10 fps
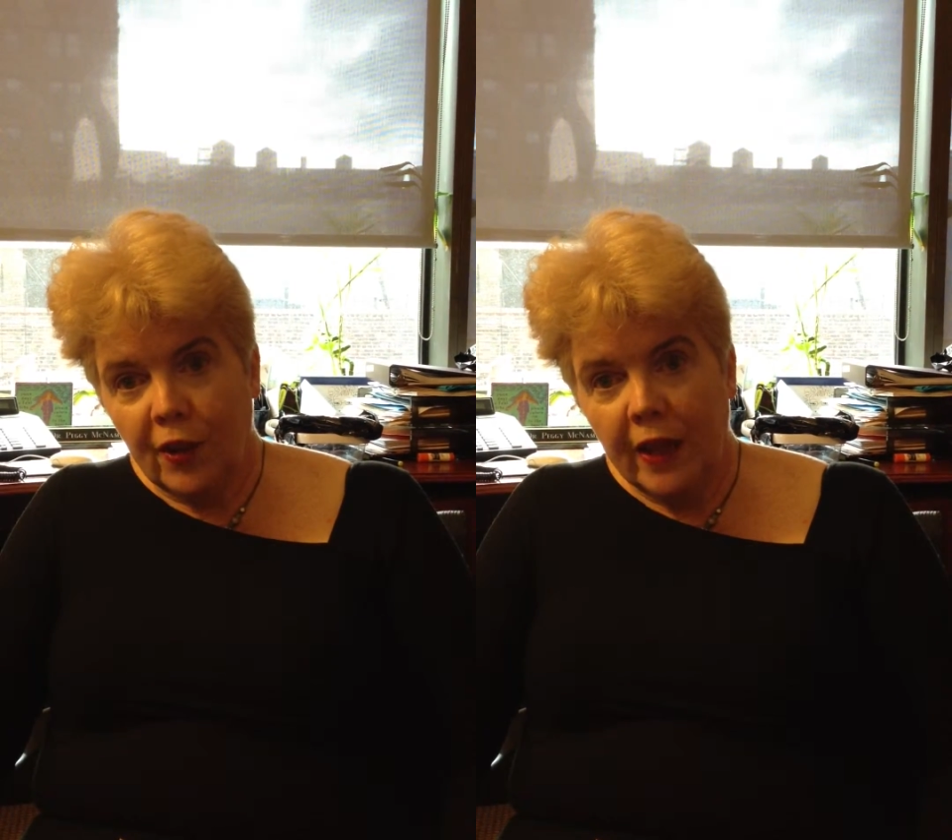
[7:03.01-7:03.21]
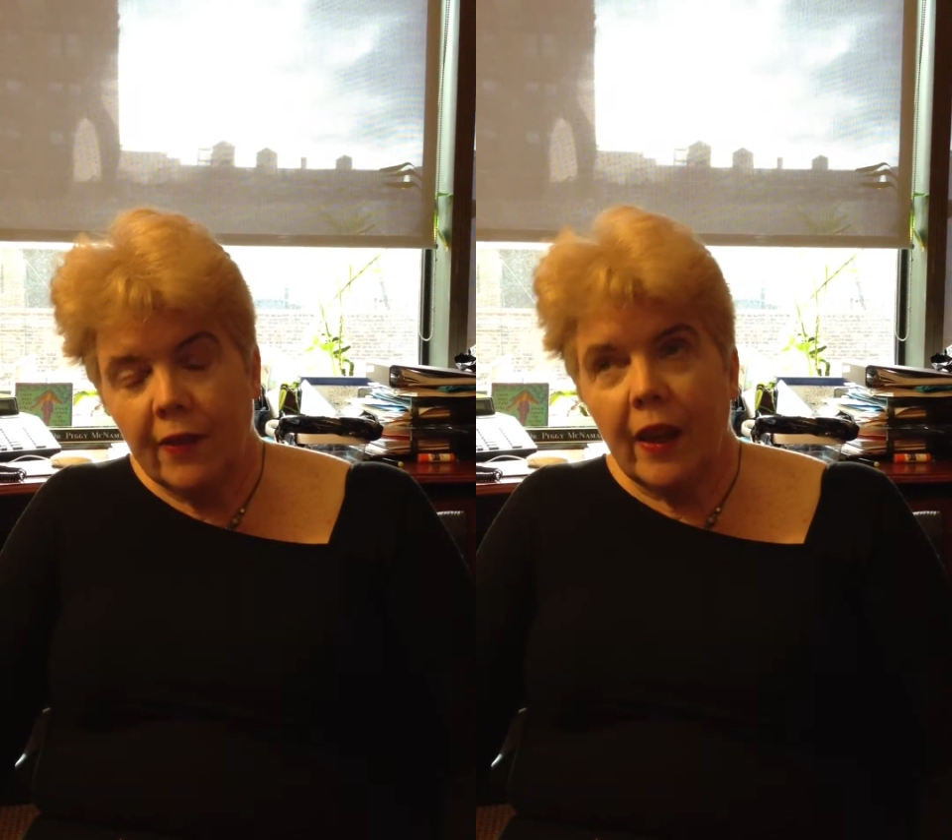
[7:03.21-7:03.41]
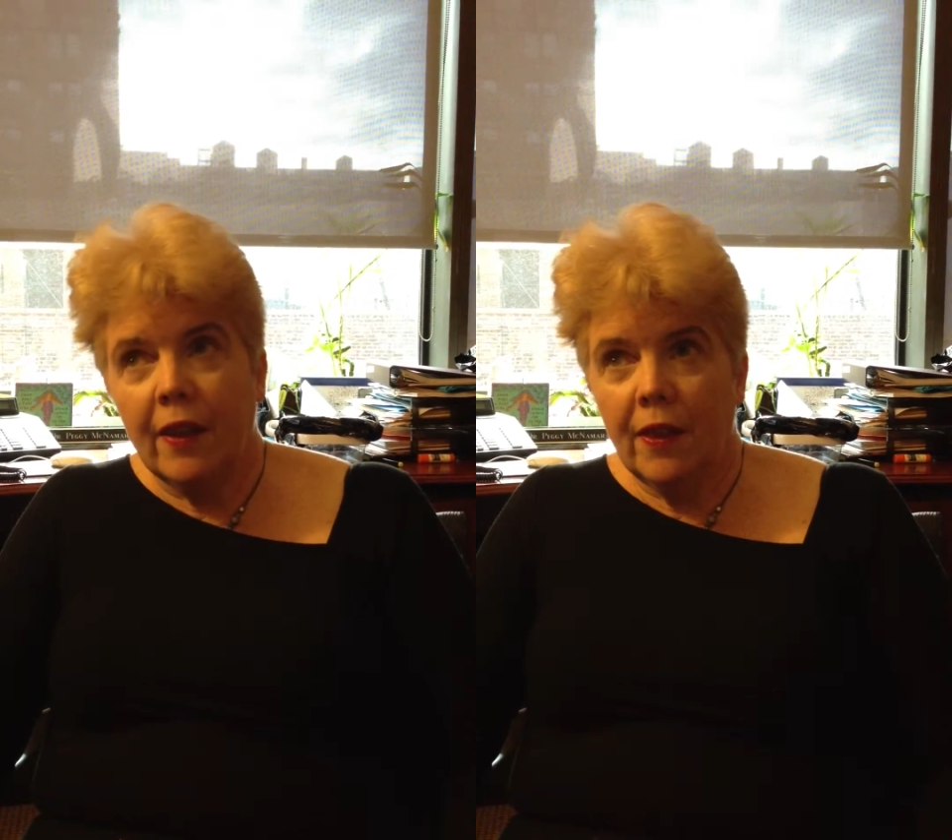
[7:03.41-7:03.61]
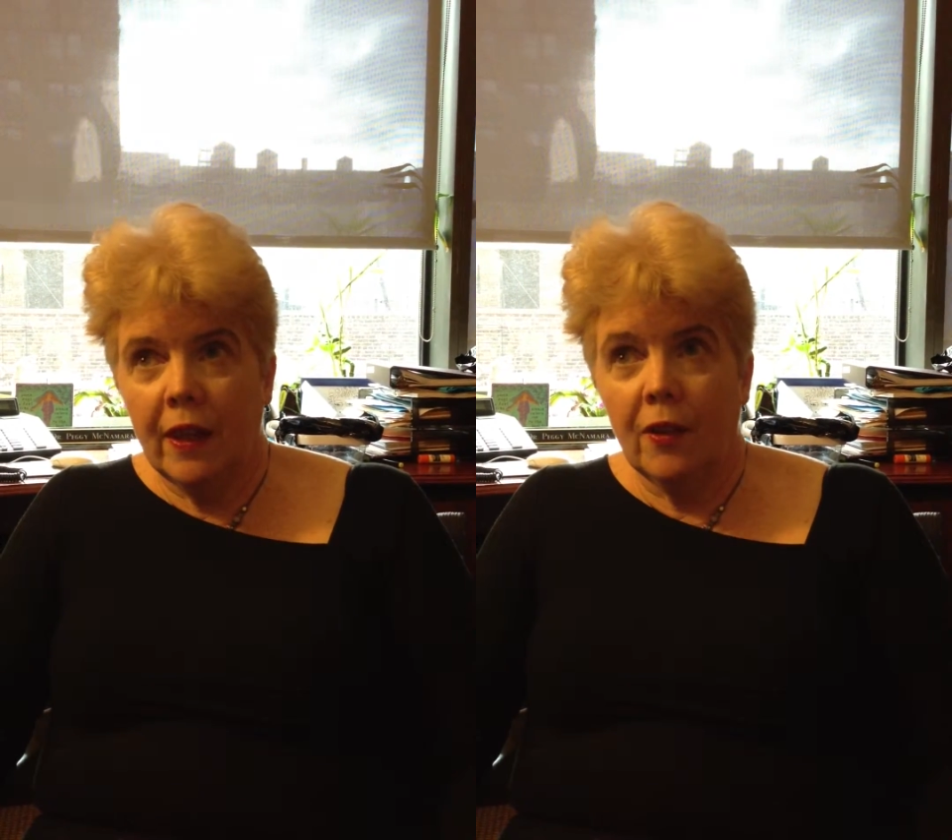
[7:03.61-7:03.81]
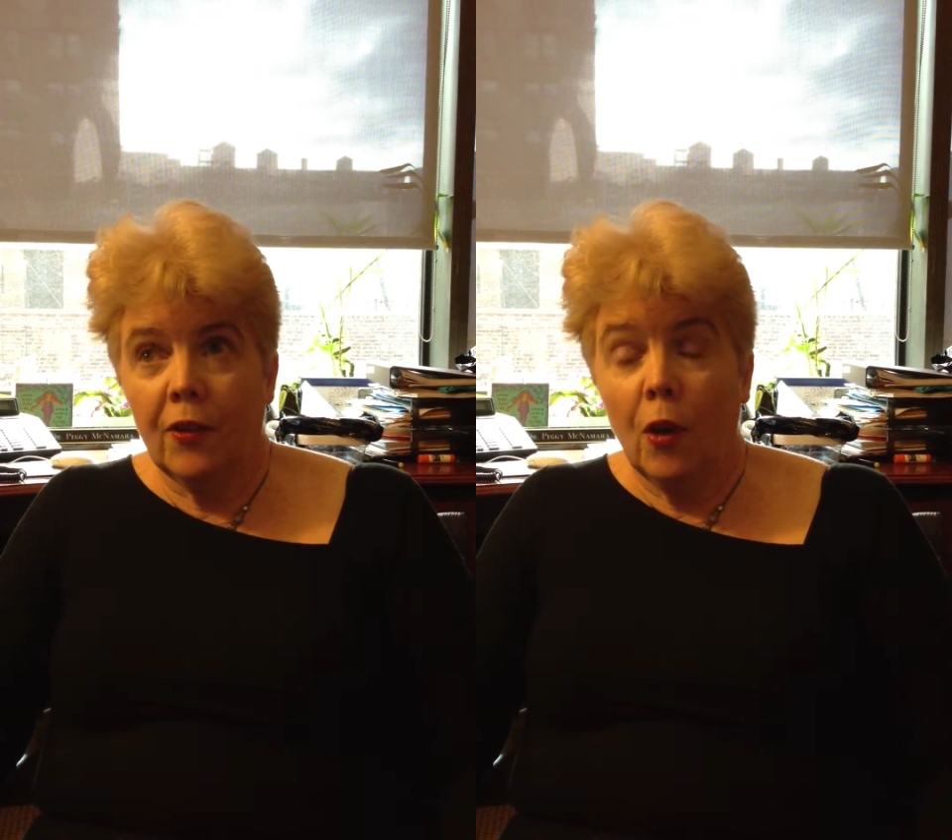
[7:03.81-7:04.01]
That's, I
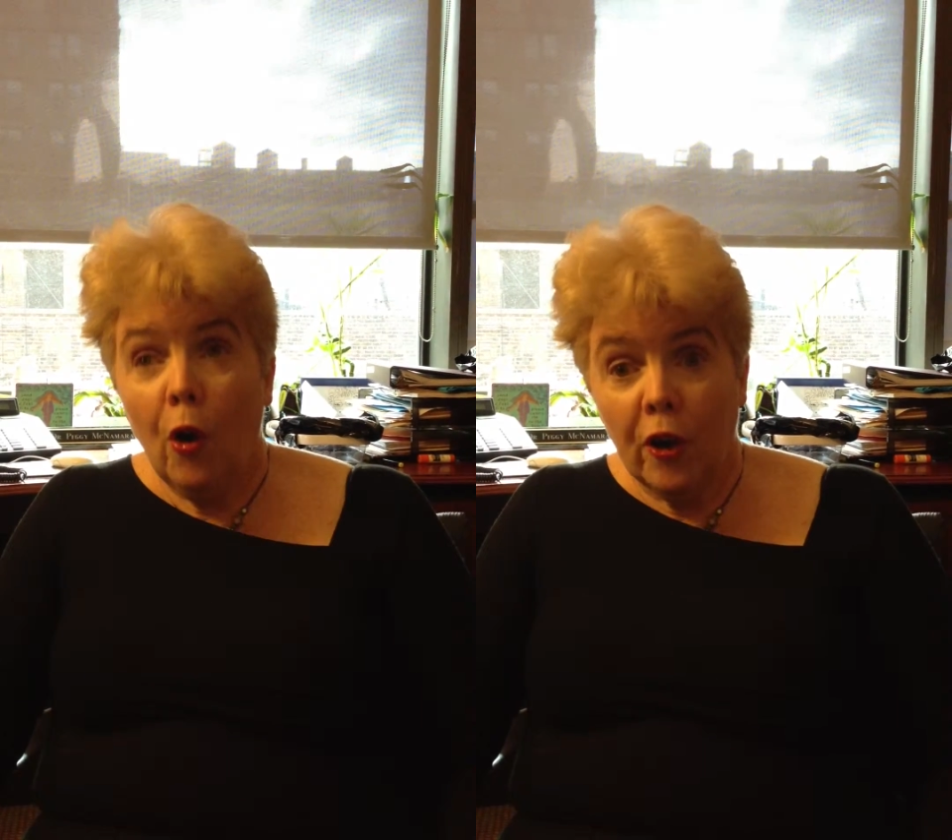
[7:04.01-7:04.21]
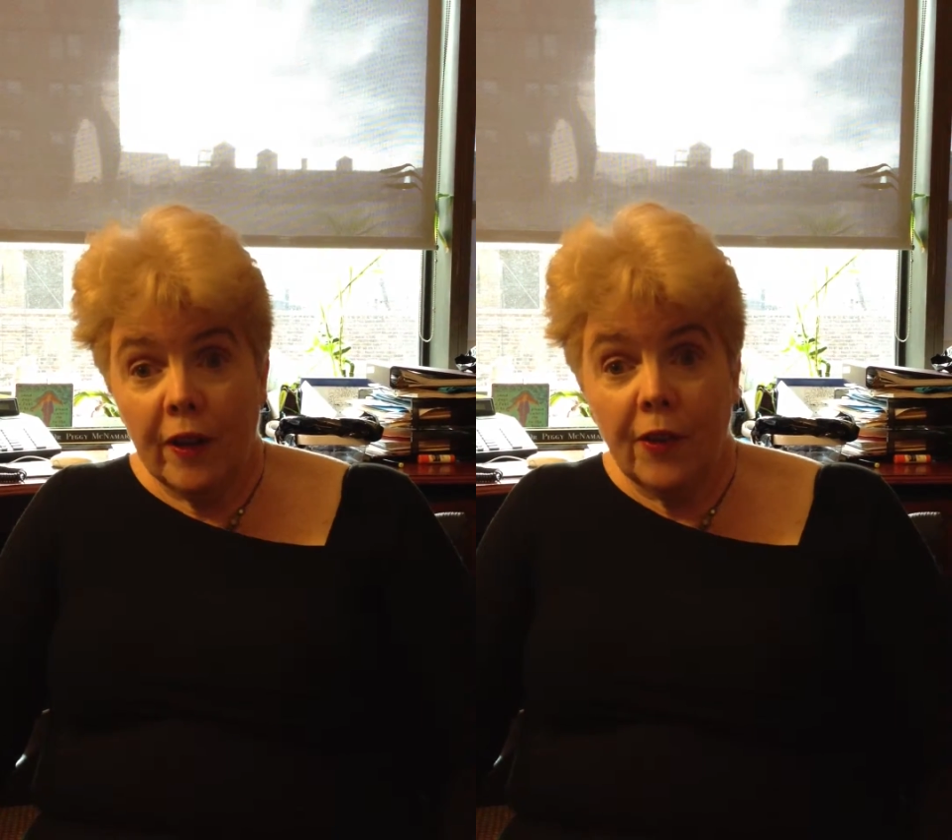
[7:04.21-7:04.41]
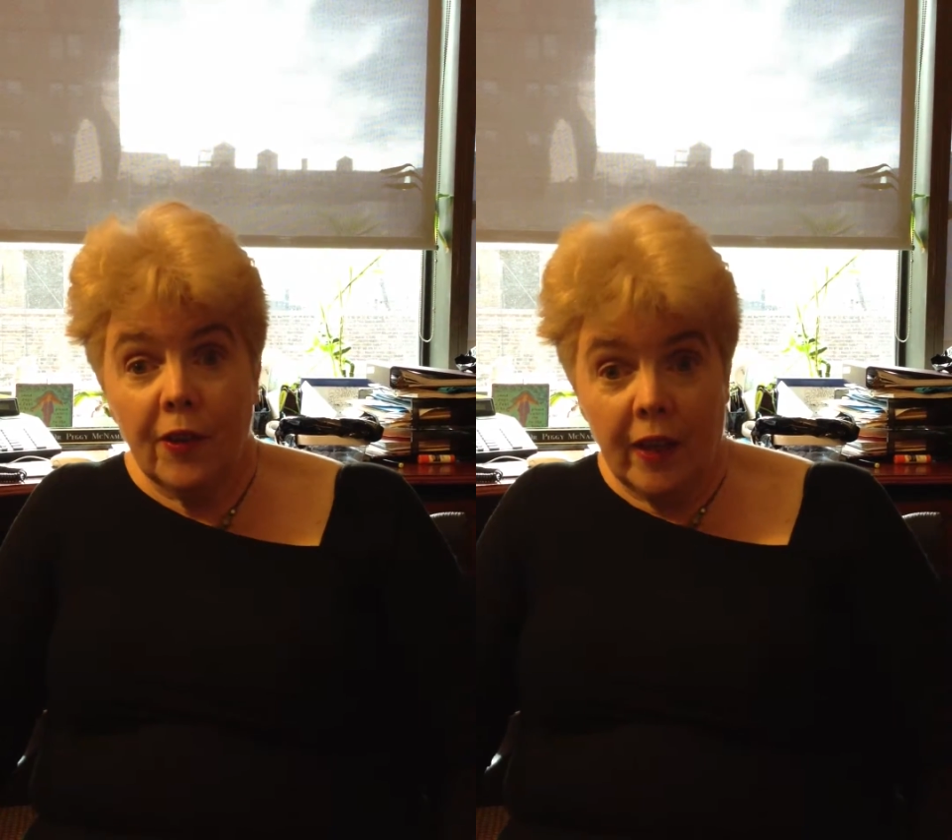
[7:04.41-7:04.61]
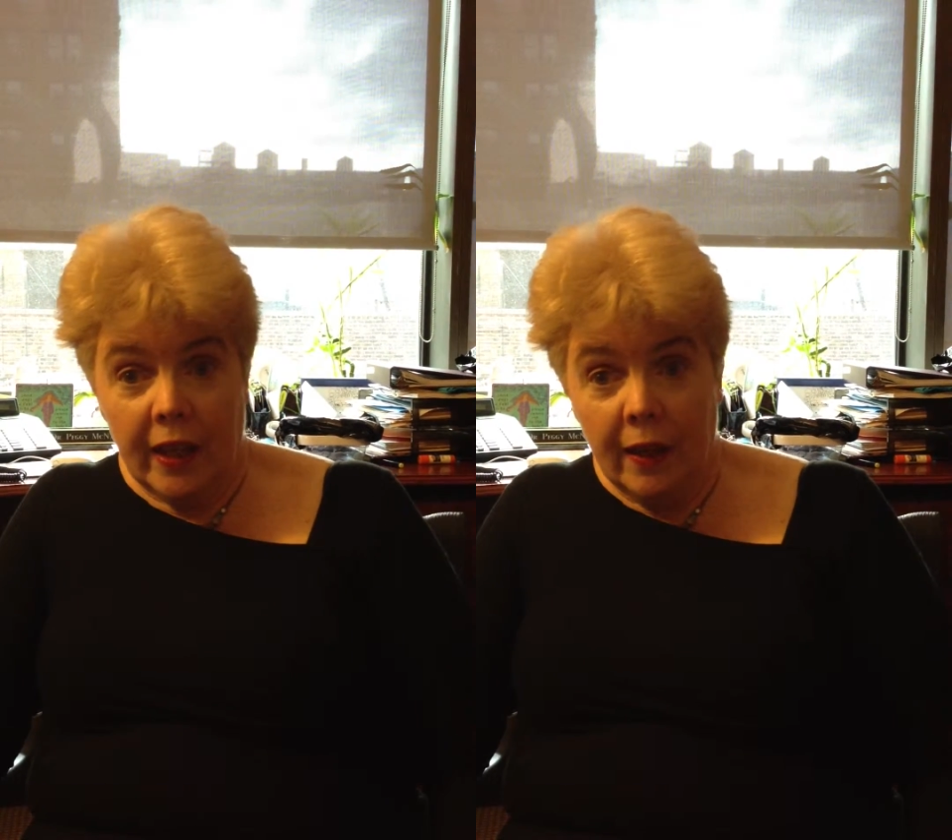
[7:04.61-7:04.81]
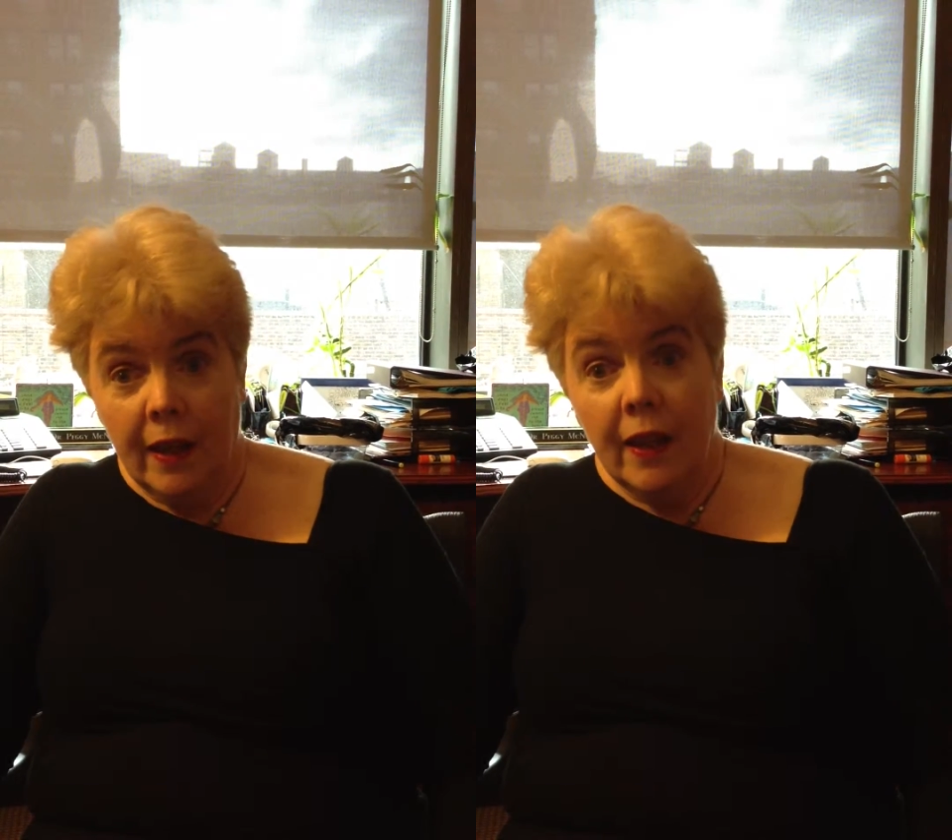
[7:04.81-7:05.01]
think, is the hardest thing